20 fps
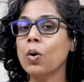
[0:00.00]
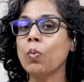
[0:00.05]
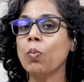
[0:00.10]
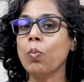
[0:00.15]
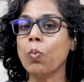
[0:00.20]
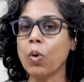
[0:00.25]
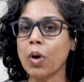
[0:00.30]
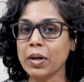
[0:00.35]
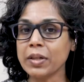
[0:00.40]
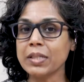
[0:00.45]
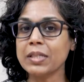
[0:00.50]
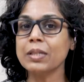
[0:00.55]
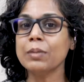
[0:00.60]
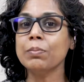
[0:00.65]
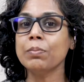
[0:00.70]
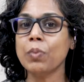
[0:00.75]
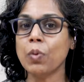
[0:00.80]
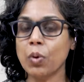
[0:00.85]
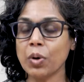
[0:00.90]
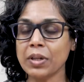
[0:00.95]
What's
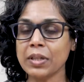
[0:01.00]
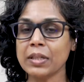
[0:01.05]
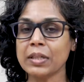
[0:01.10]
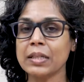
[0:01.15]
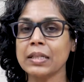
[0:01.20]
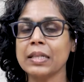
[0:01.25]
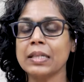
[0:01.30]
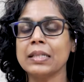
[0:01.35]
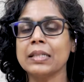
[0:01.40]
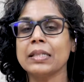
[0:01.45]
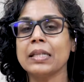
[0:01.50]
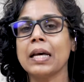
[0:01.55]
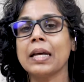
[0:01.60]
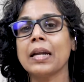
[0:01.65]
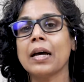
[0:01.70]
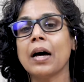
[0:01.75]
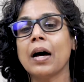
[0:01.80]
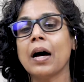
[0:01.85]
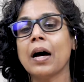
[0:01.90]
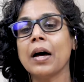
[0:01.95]
important is
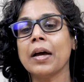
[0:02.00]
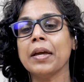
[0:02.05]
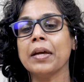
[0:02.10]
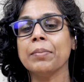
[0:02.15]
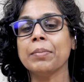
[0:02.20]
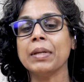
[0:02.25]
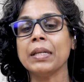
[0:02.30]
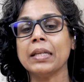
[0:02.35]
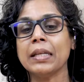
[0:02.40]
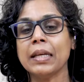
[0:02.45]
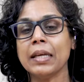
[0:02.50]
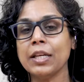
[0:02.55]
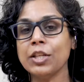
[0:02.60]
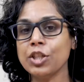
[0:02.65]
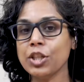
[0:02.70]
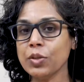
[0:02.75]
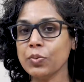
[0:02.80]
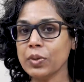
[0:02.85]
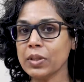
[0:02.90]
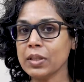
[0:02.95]
that I am
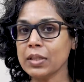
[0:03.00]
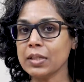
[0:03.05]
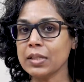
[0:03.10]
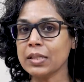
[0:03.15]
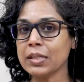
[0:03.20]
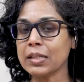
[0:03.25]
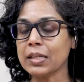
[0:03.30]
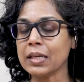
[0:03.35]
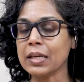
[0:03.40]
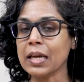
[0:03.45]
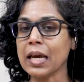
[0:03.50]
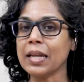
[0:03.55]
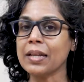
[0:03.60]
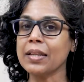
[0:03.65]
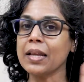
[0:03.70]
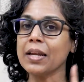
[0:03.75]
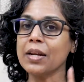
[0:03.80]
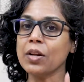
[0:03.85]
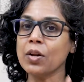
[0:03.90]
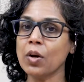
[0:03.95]
engaging with this thing and
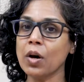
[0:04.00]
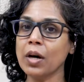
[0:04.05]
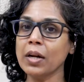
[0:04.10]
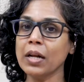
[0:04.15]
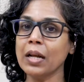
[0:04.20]
then not